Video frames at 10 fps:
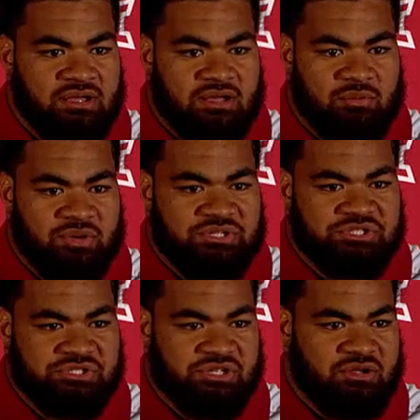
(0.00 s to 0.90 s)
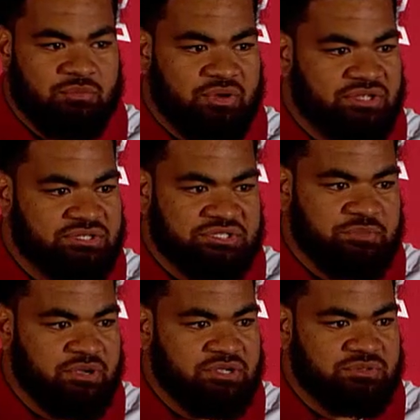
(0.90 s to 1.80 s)
uh, which, you know, brings
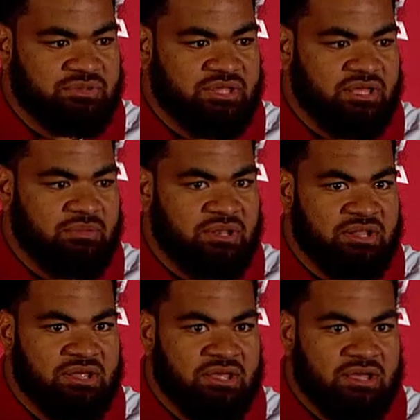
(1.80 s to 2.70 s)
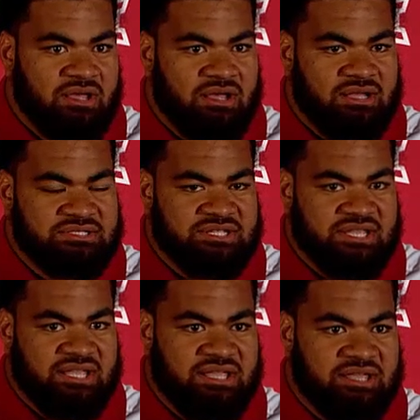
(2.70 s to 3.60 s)
experience with them and uh,
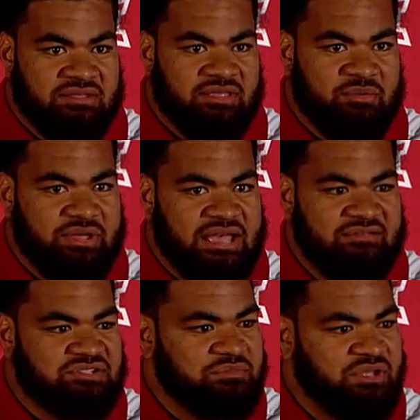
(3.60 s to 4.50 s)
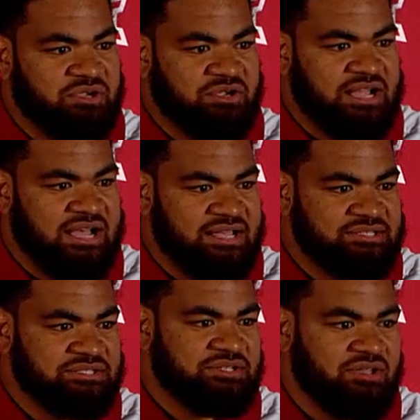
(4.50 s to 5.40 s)
seeing that we have some younger
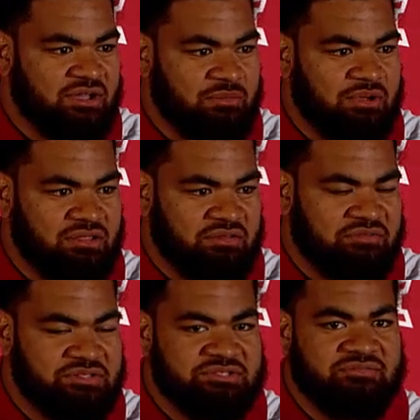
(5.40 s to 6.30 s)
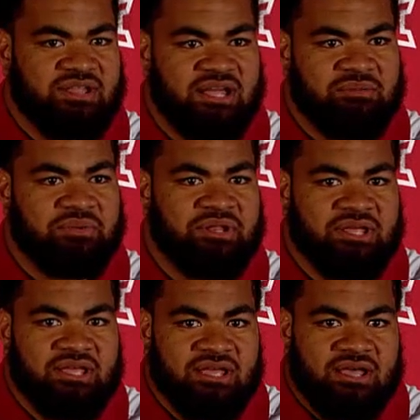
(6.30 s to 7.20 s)
guys um, on the offensive line. But
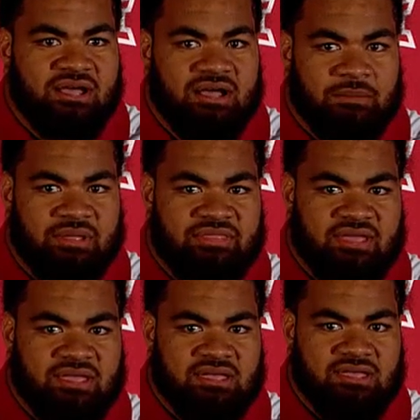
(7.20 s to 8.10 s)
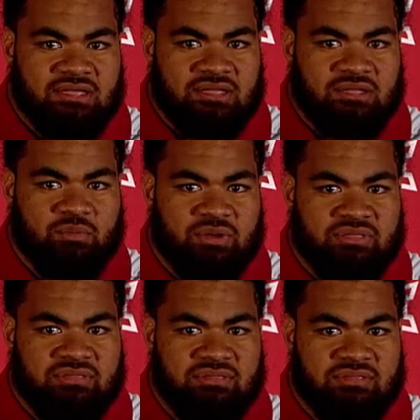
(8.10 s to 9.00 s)
um, I think
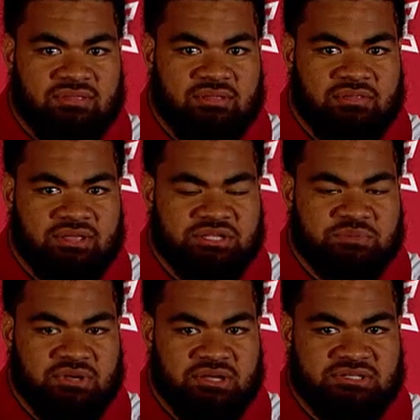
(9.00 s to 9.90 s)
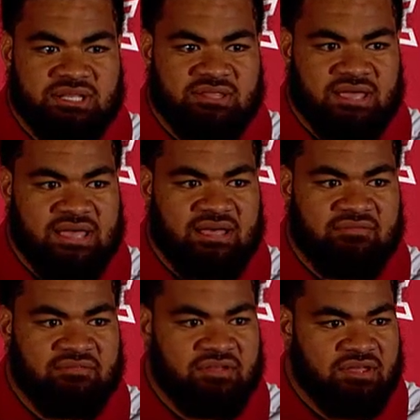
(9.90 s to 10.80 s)
with the experience that they
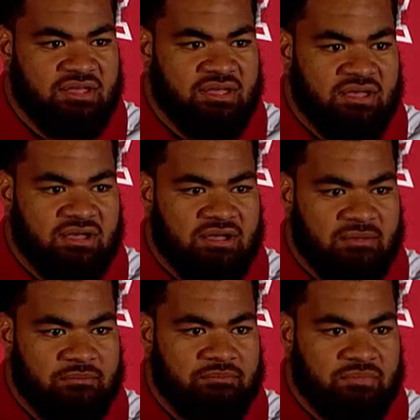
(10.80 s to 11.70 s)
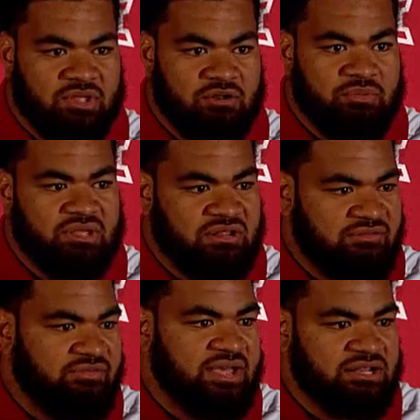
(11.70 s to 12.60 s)
have, um, it'll be an
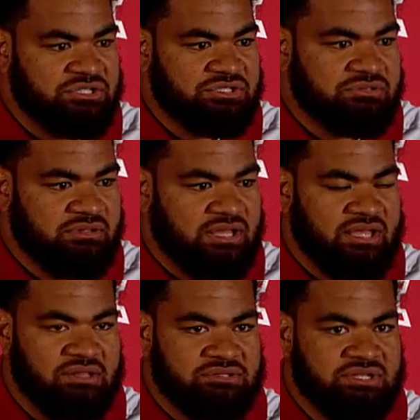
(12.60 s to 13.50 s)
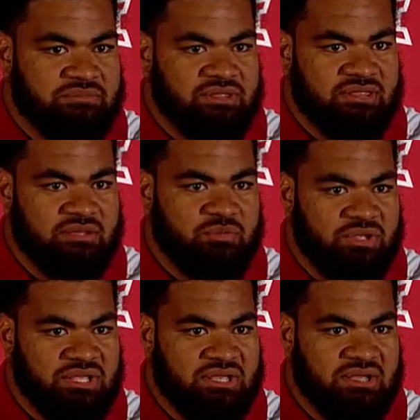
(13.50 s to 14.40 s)
advantage and something that
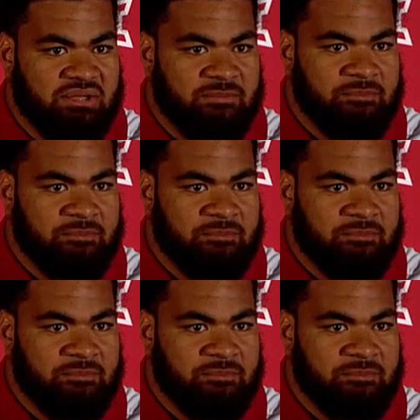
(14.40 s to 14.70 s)
we uh,